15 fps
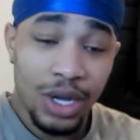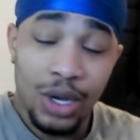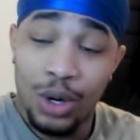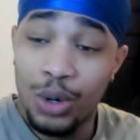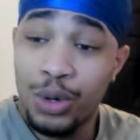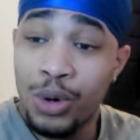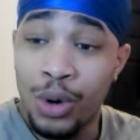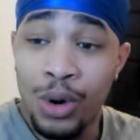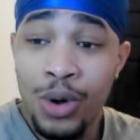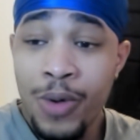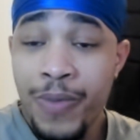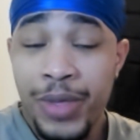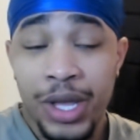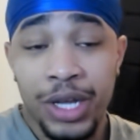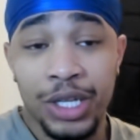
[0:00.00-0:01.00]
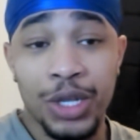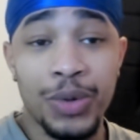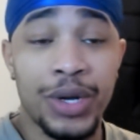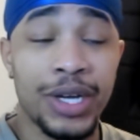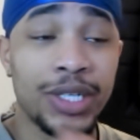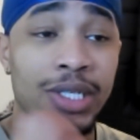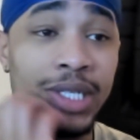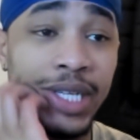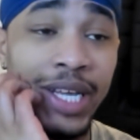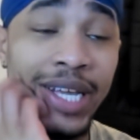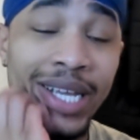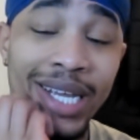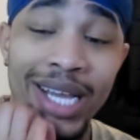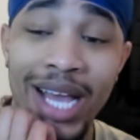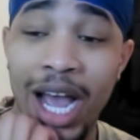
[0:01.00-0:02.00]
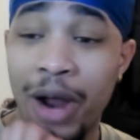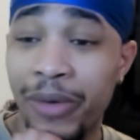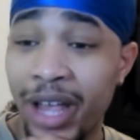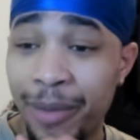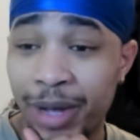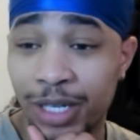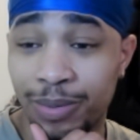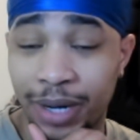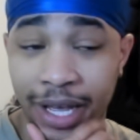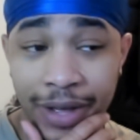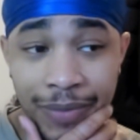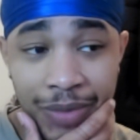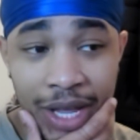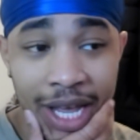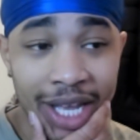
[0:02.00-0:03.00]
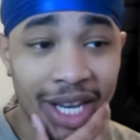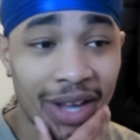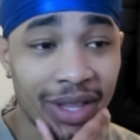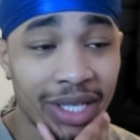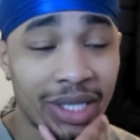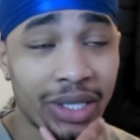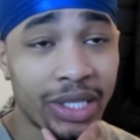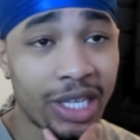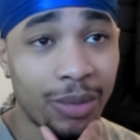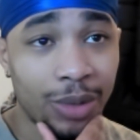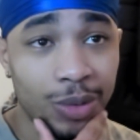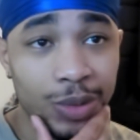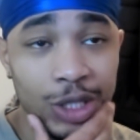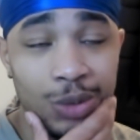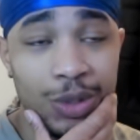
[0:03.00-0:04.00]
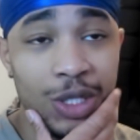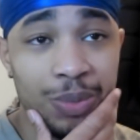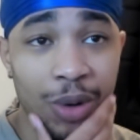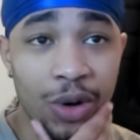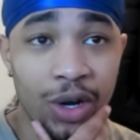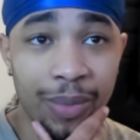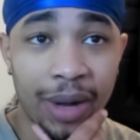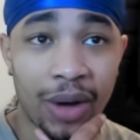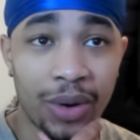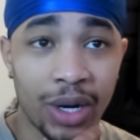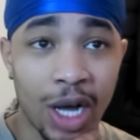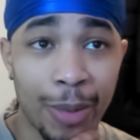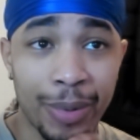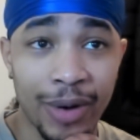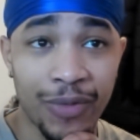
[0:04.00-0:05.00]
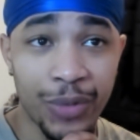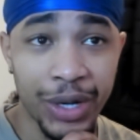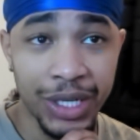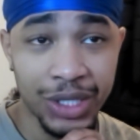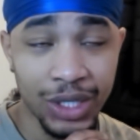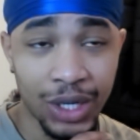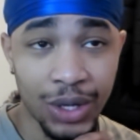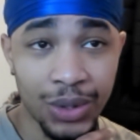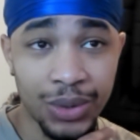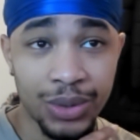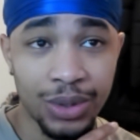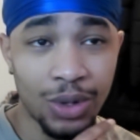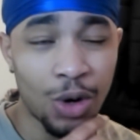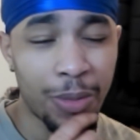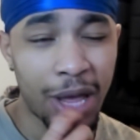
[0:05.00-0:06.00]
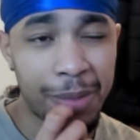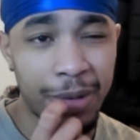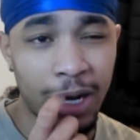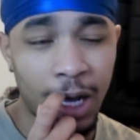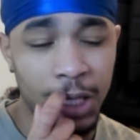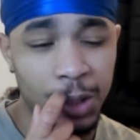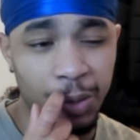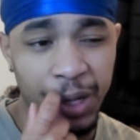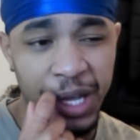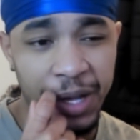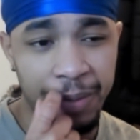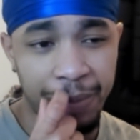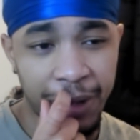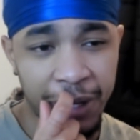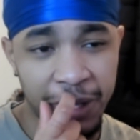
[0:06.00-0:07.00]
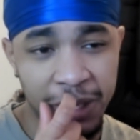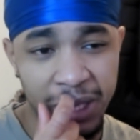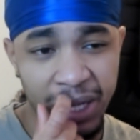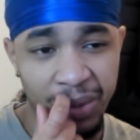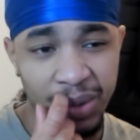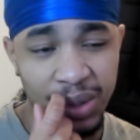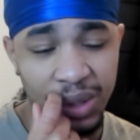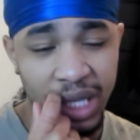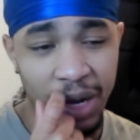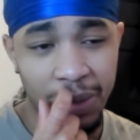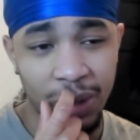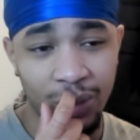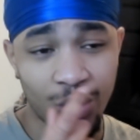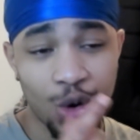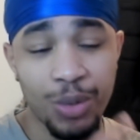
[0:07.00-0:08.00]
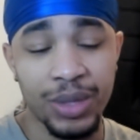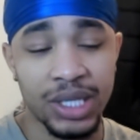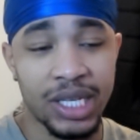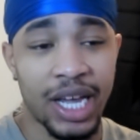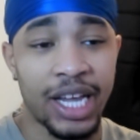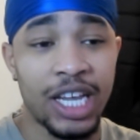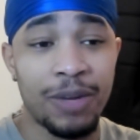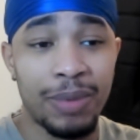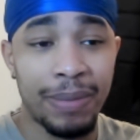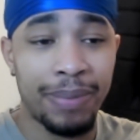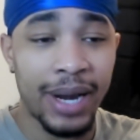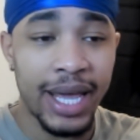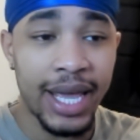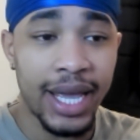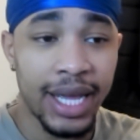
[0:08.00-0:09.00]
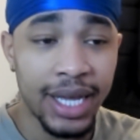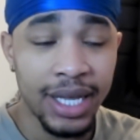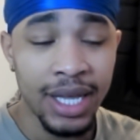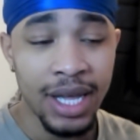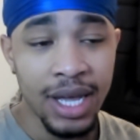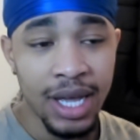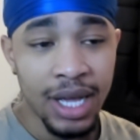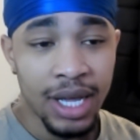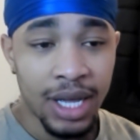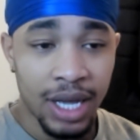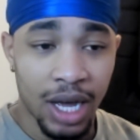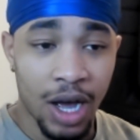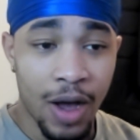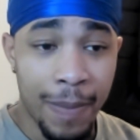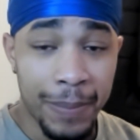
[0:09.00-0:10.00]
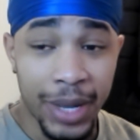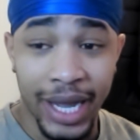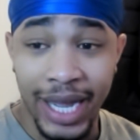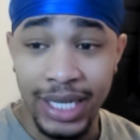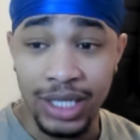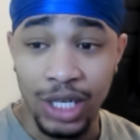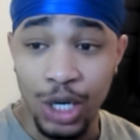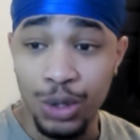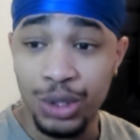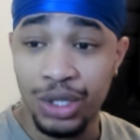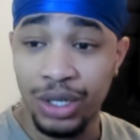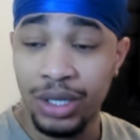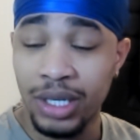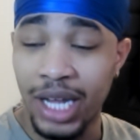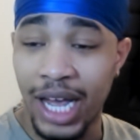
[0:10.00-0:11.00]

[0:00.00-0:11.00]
Or you could see Harry Amas play. Now, this is someone which we spoke about a couple of weeks ago, or maybe last week, because there were rumours that he'd be playing against Luton.